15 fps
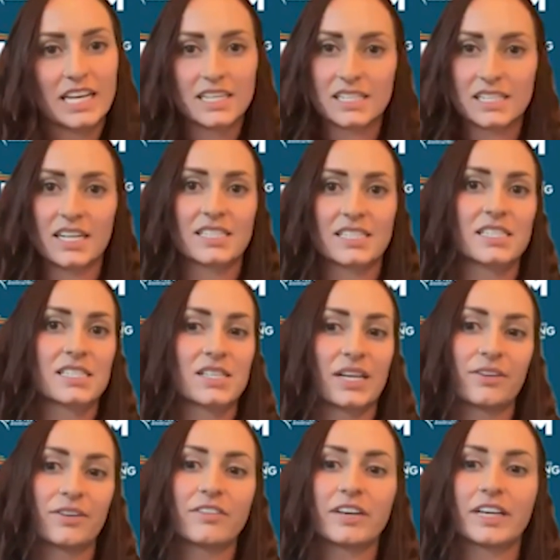isn't
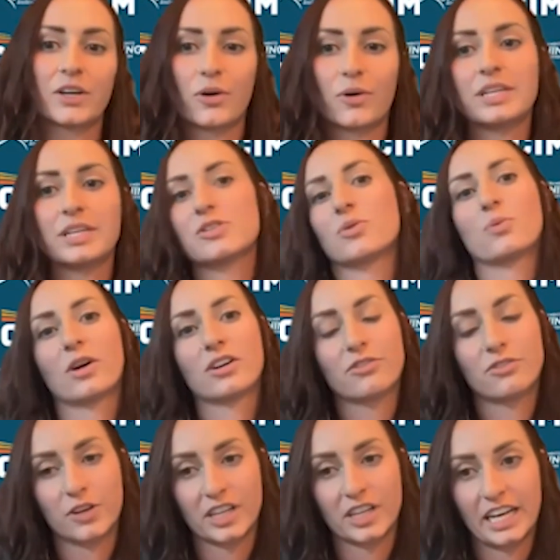necessarily going to work
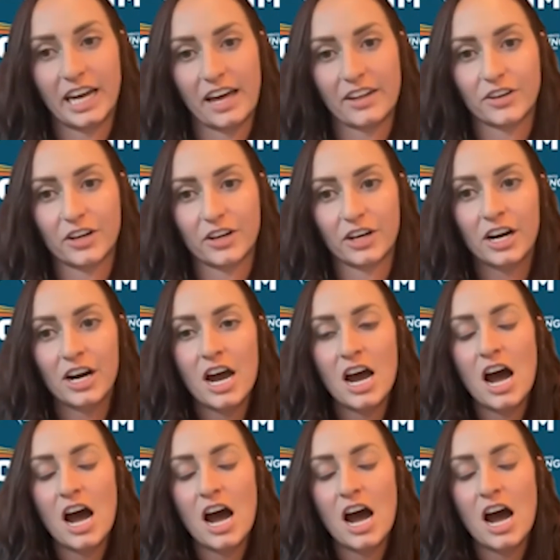for the other.